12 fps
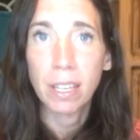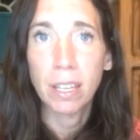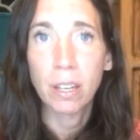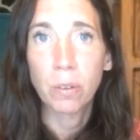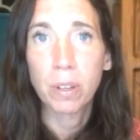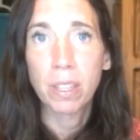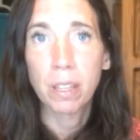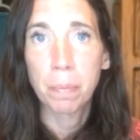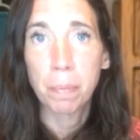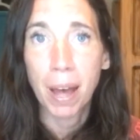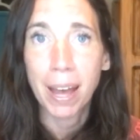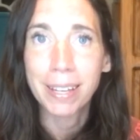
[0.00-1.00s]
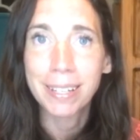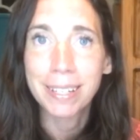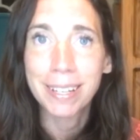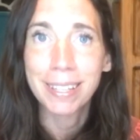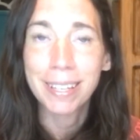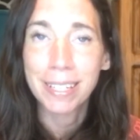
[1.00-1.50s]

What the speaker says: ego and the mind and the